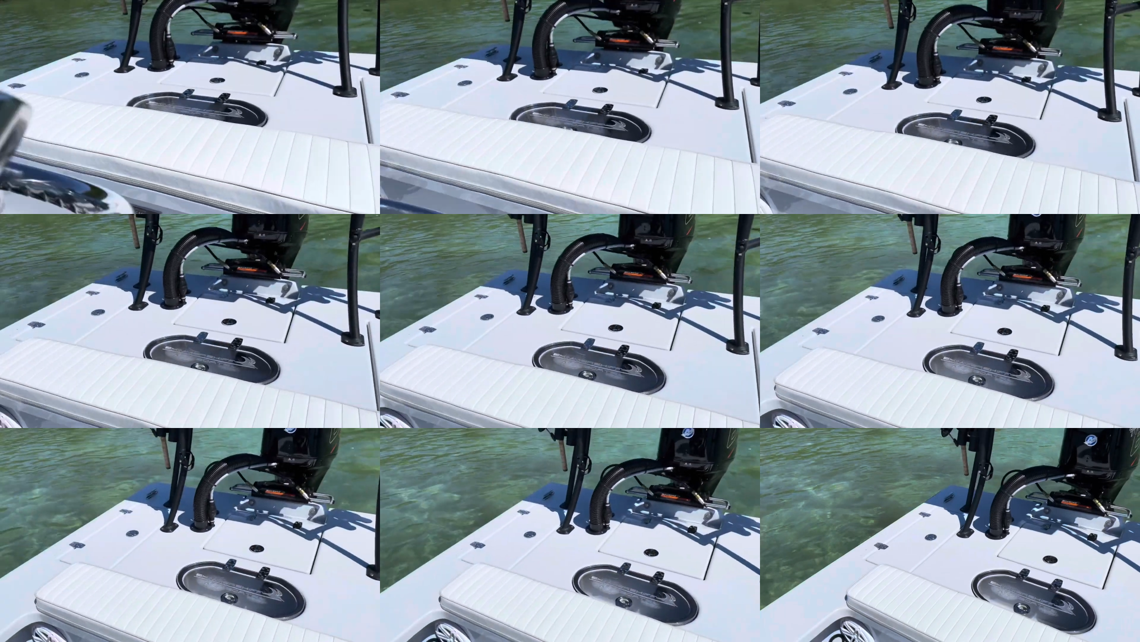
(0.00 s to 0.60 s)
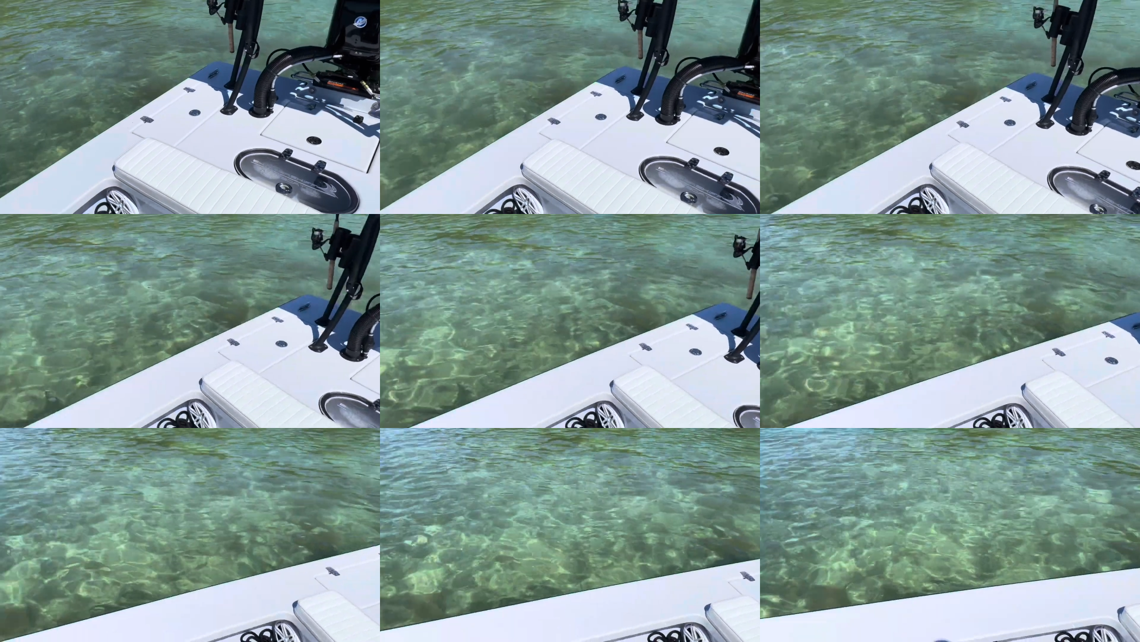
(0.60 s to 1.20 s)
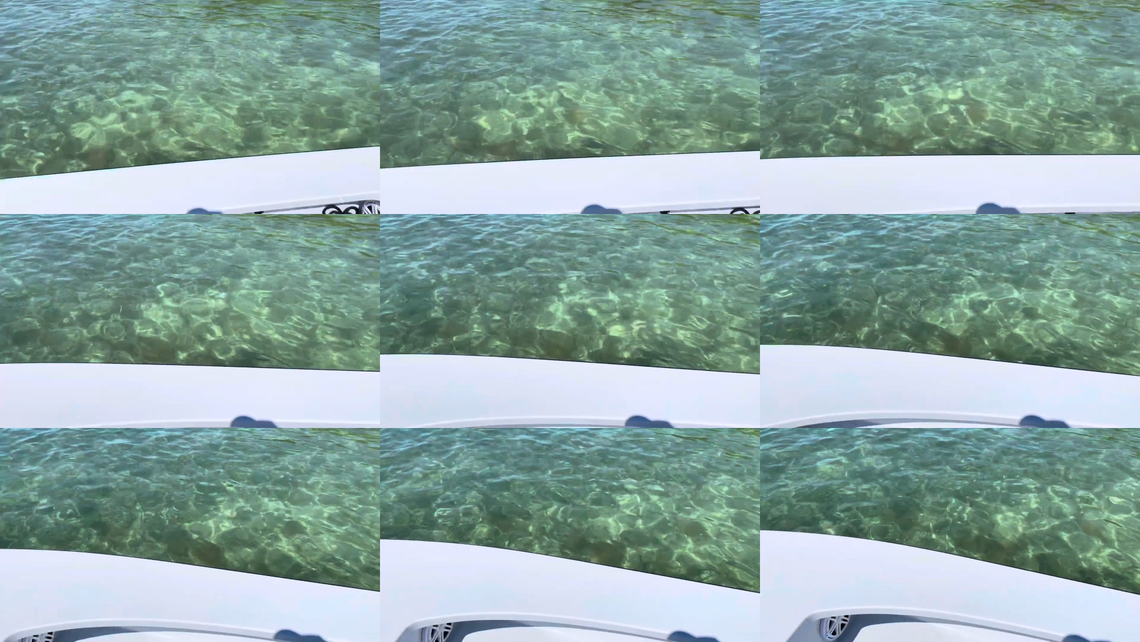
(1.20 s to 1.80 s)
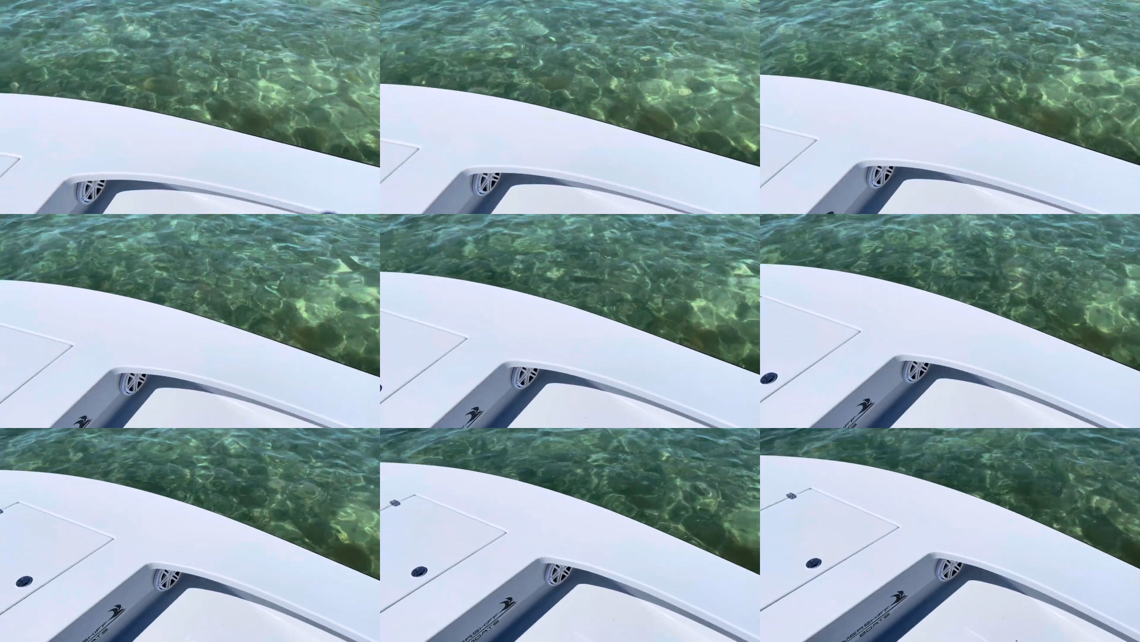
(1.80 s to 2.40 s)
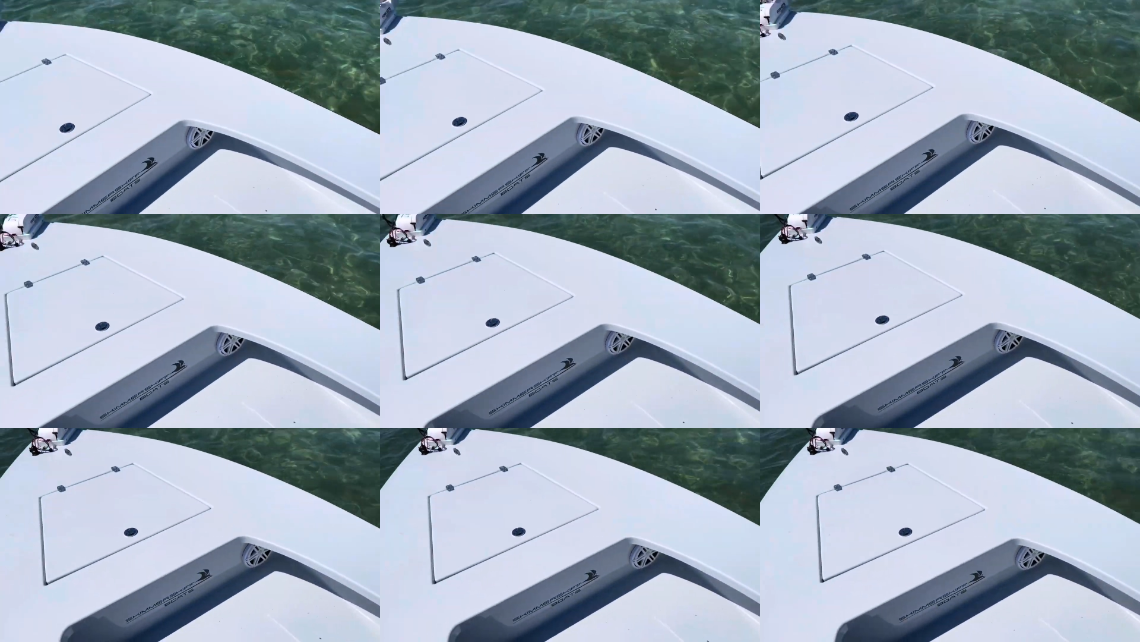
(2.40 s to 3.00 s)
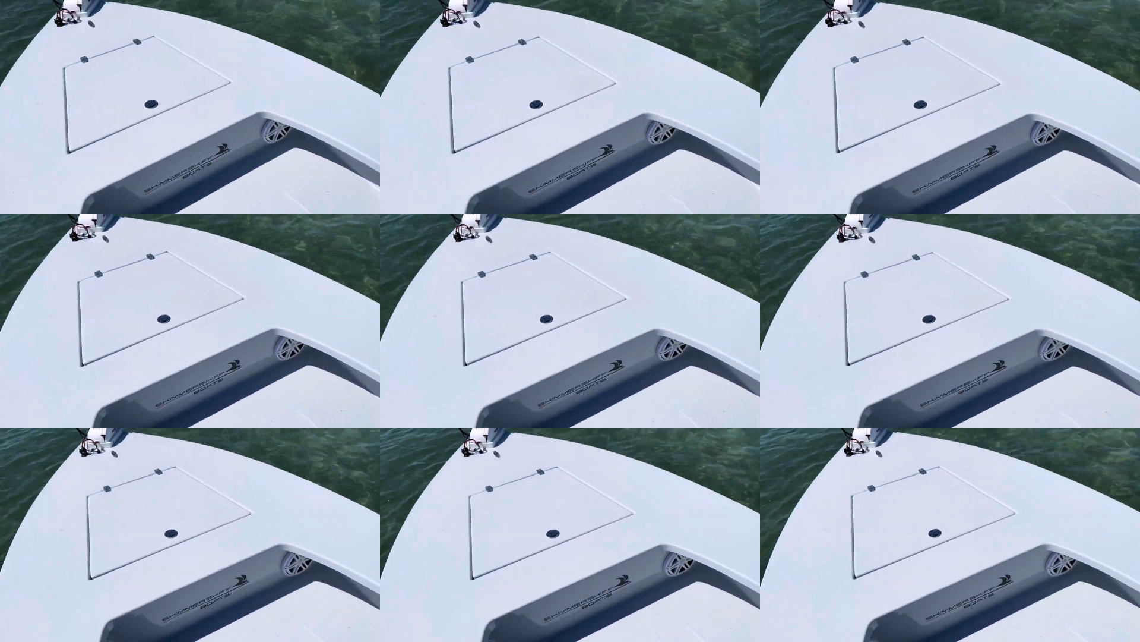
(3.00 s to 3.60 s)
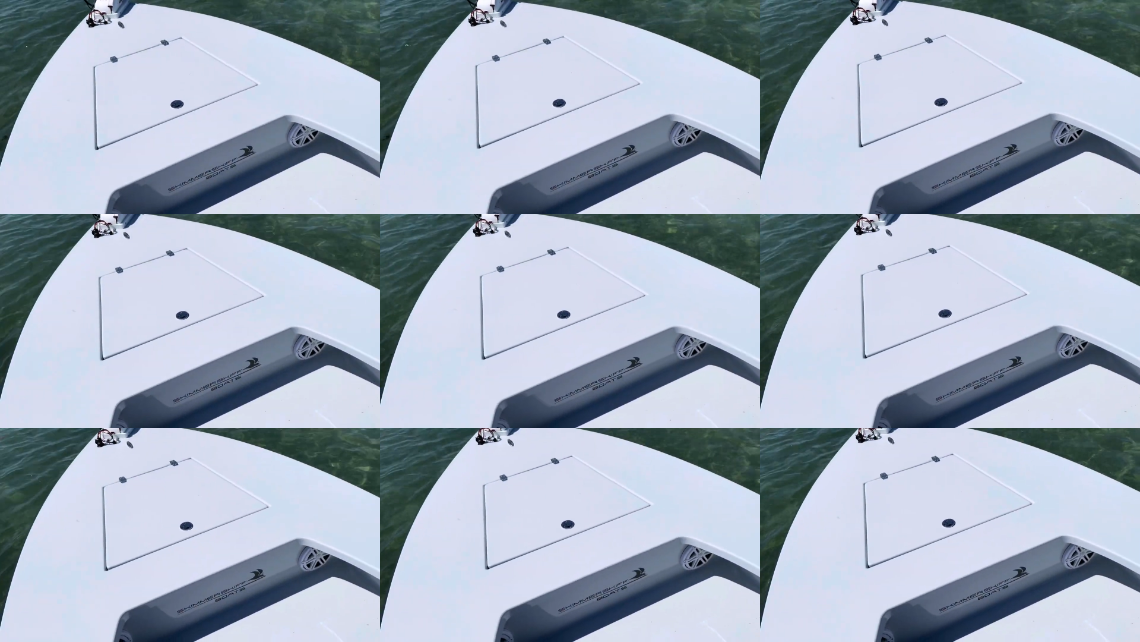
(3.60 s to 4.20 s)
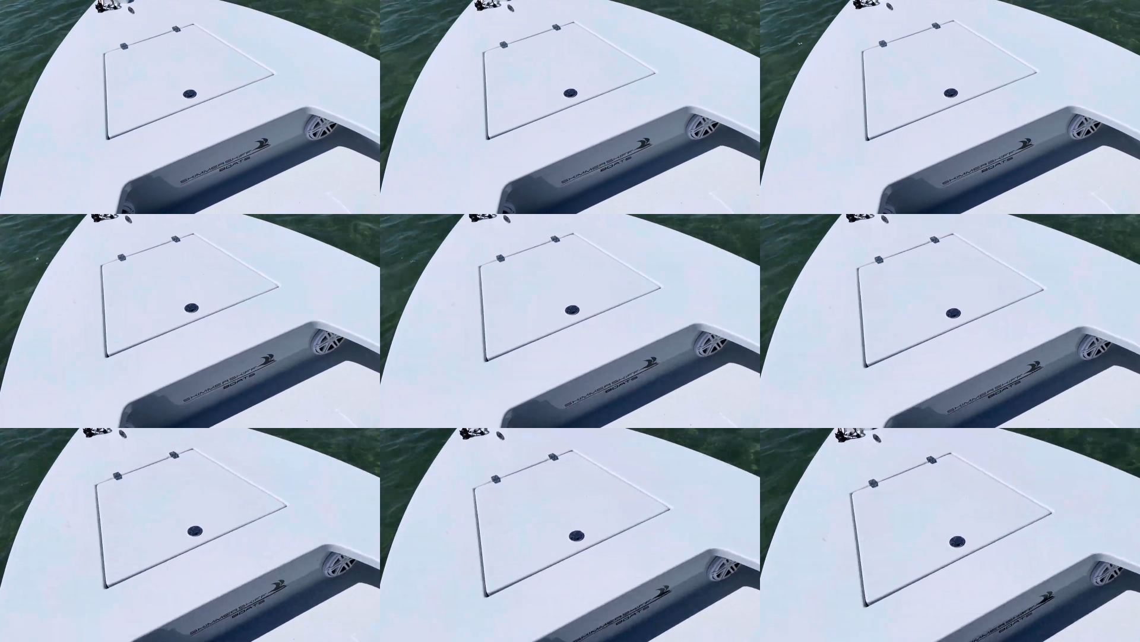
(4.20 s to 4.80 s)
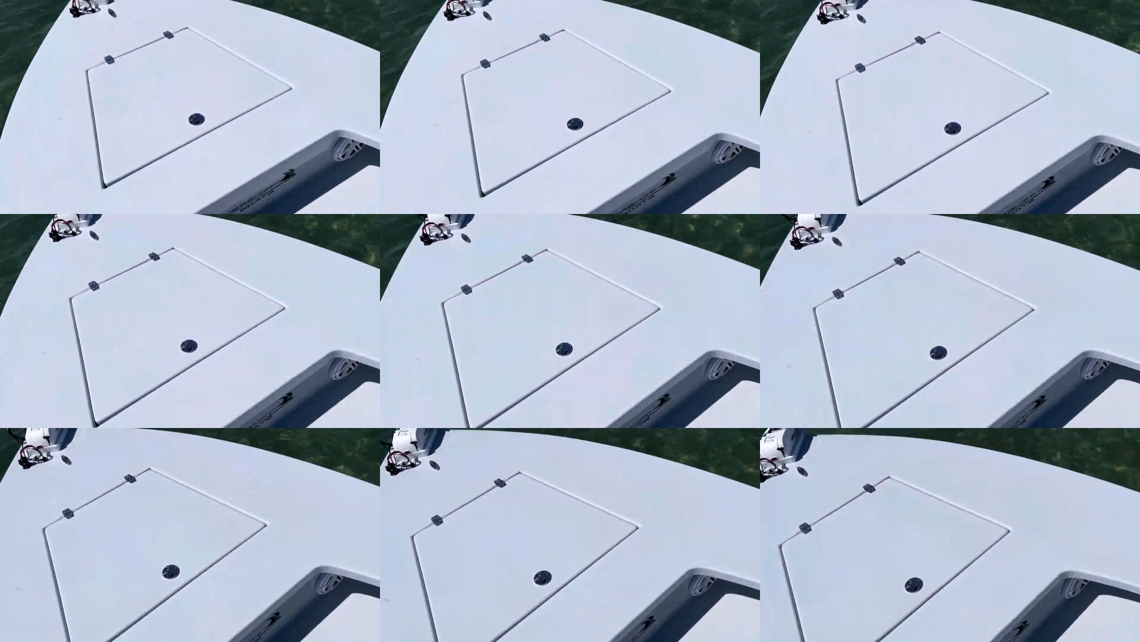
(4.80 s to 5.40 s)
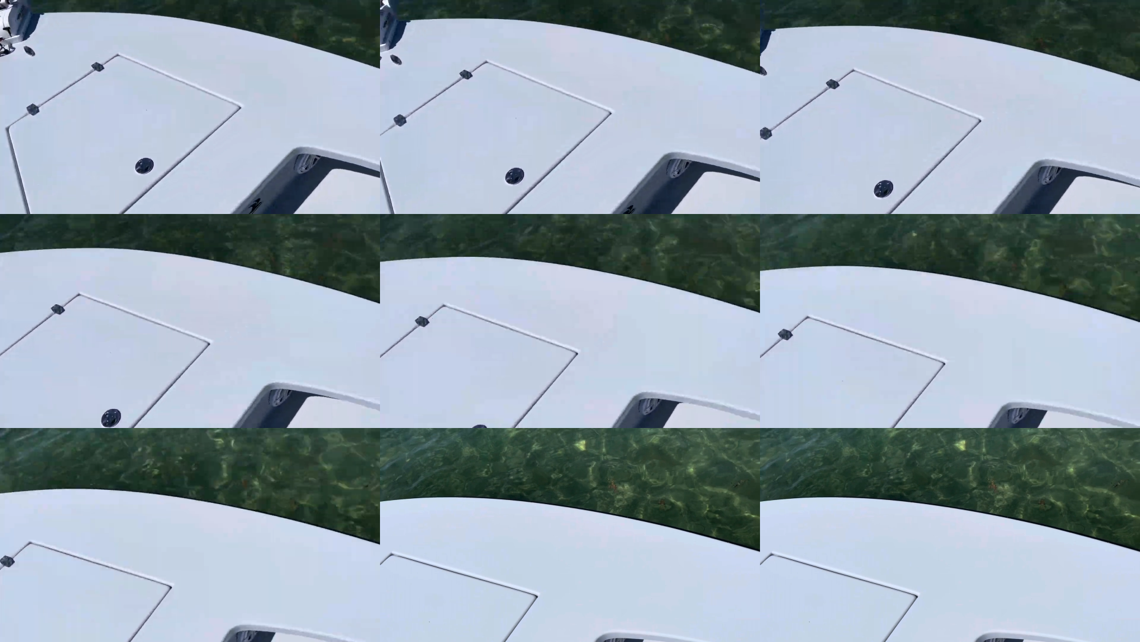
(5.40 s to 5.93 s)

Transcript: No face is visible, so there are no lips to read.